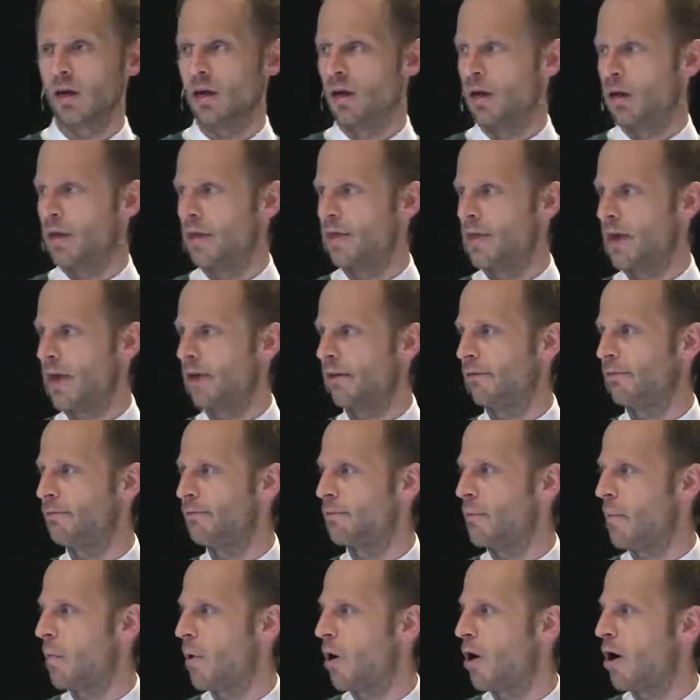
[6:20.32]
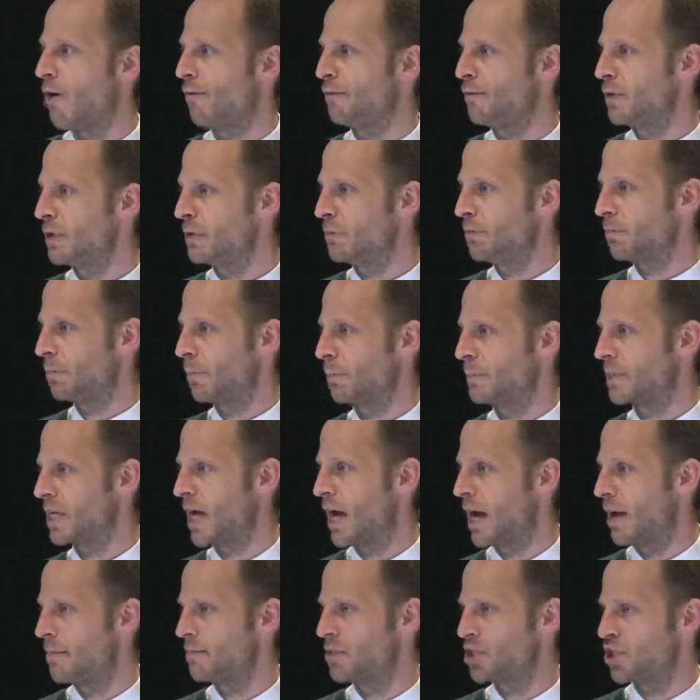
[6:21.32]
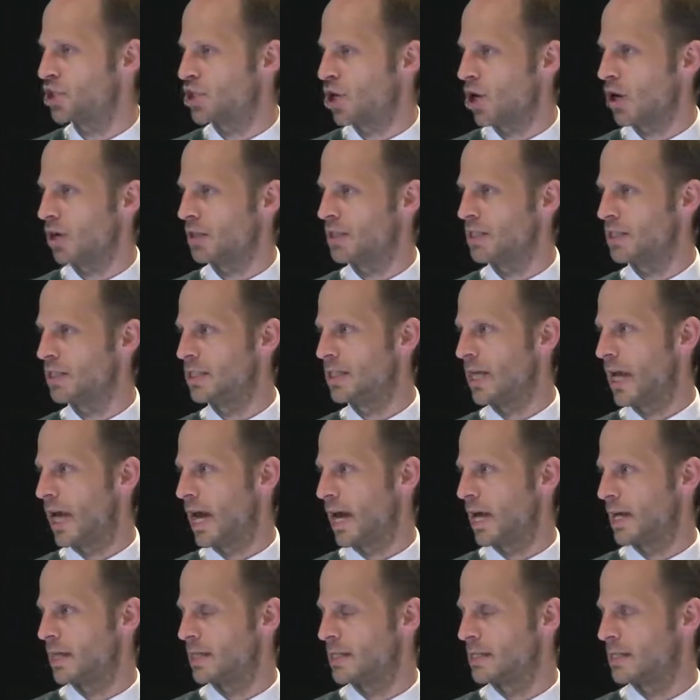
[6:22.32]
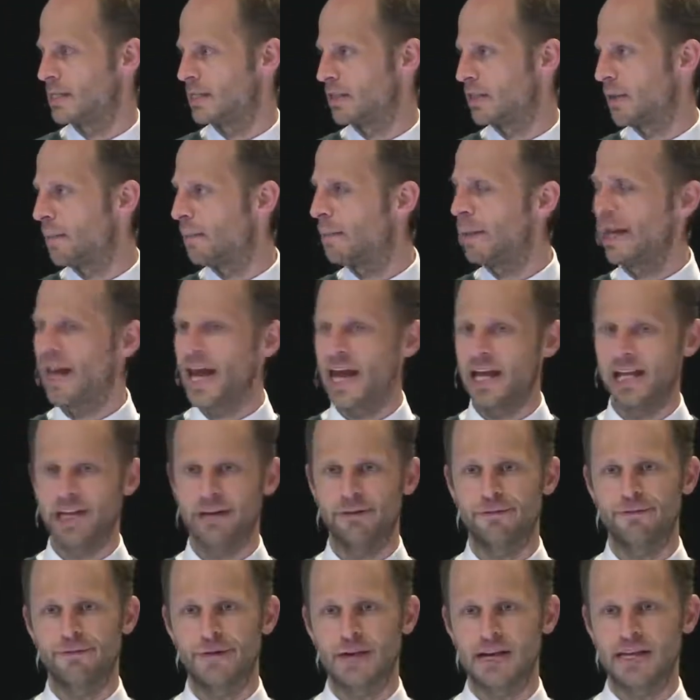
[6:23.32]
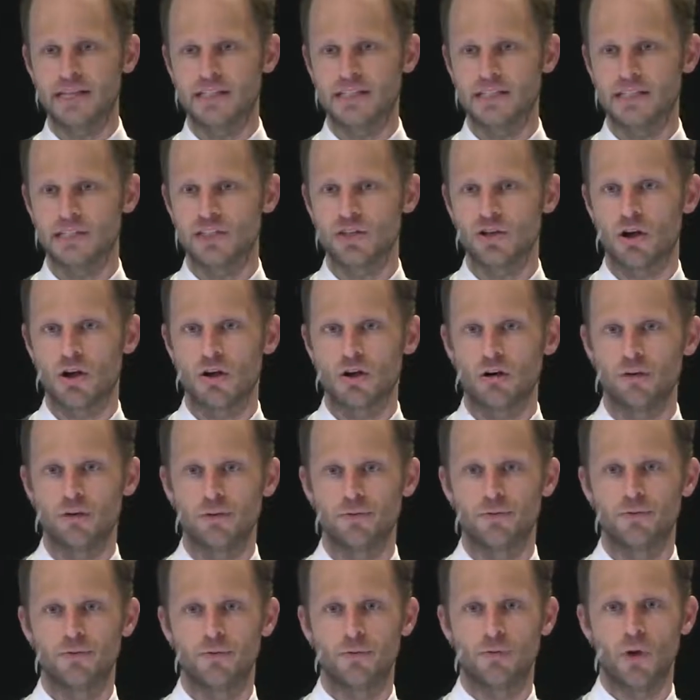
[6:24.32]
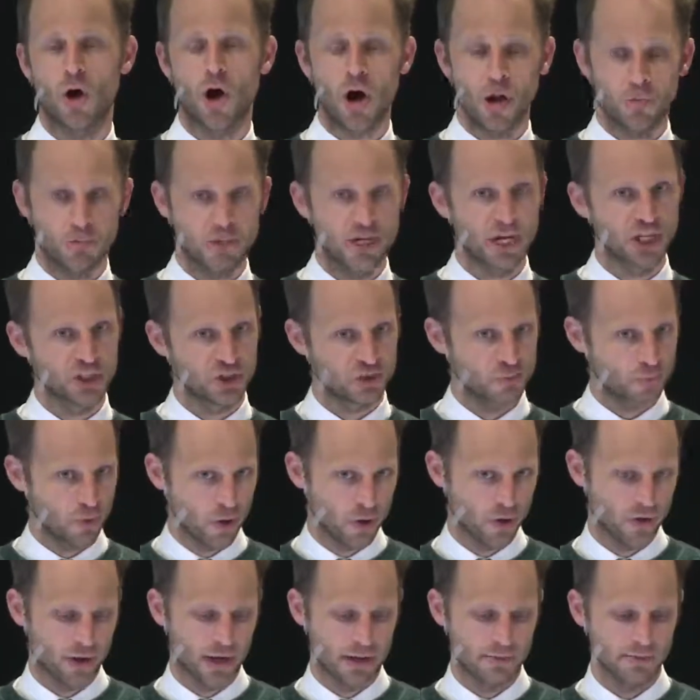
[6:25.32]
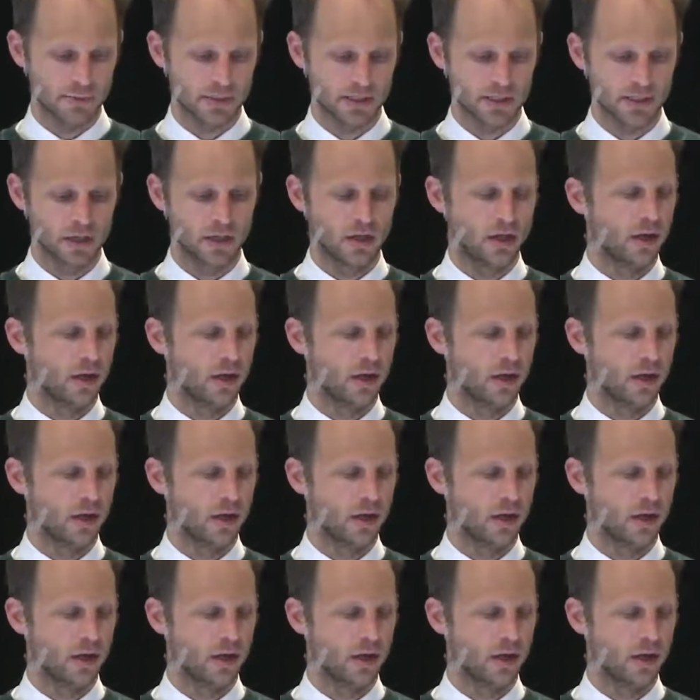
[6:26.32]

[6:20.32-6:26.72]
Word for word: They've oftentimes started as the planning phases of harm reduction programs.